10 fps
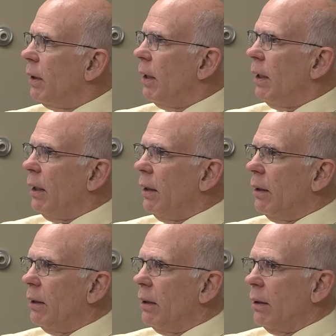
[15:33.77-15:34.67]

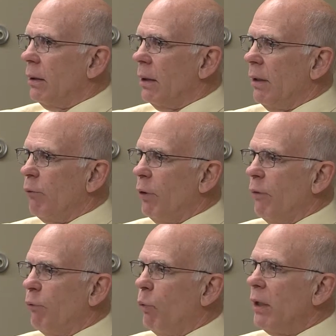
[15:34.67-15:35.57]
And
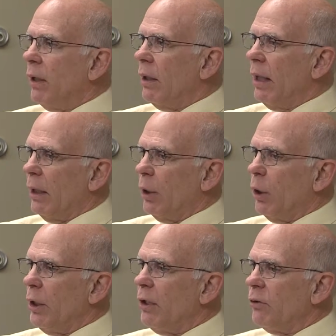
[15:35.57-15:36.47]
if we can at
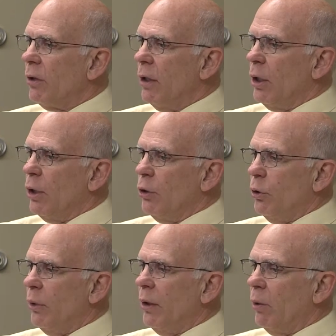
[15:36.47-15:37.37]
least
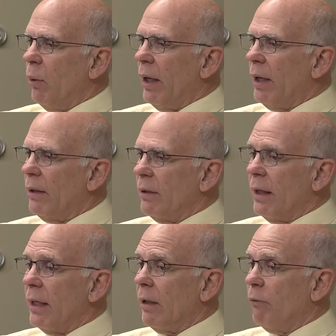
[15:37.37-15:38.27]
do it in a way that
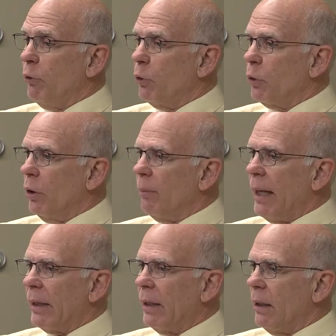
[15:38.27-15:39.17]
they can feel good
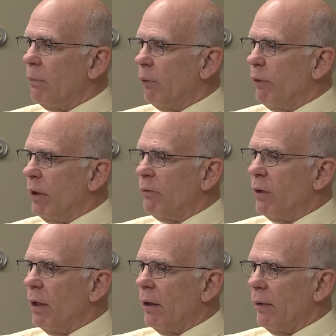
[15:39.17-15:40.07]
about getting preventive
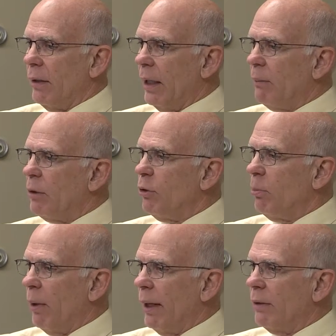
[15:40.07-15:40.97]
care and not be too
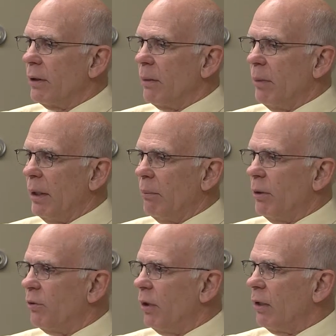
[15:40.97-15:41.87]
proud to come in
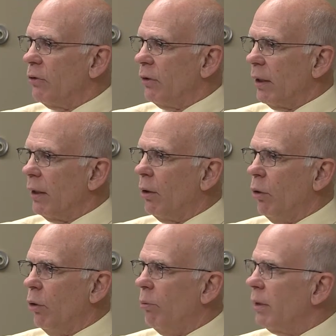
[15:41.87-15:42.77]
but stay sick at
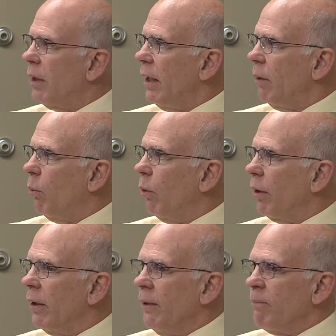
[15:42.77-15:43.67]
home and can't
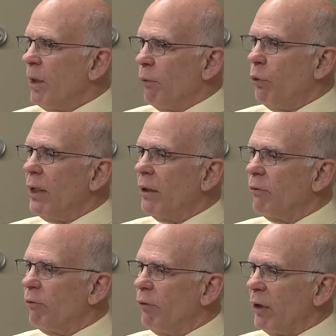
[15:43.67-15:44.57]
work, if we can
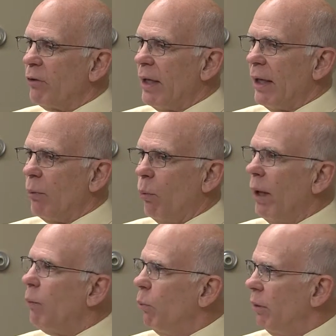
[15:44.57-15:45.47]
fix that,
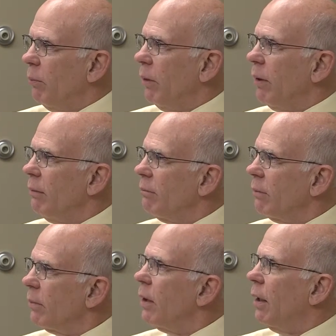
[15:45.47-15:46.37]
why wouldn't we?
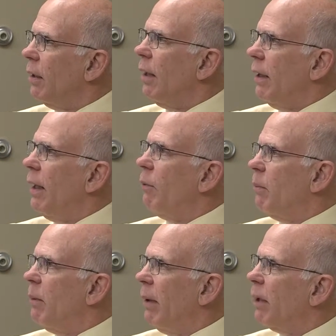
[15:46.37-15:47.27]
You know, that
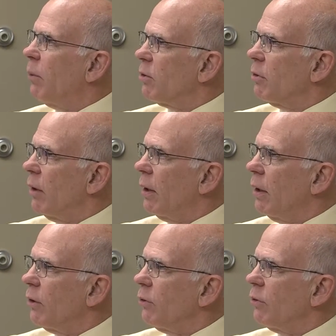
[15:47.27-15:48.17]
would be my question, I
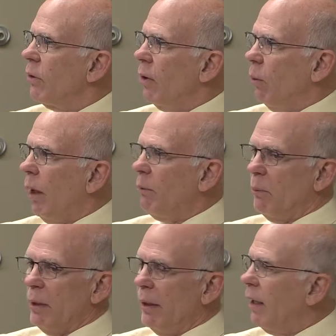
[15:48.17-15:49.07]
guess, is why
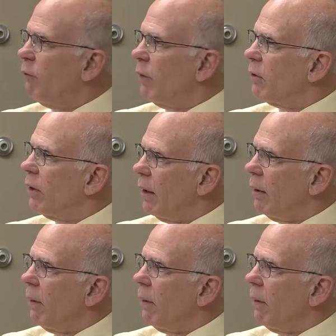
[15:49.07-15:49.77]
would we not fix that?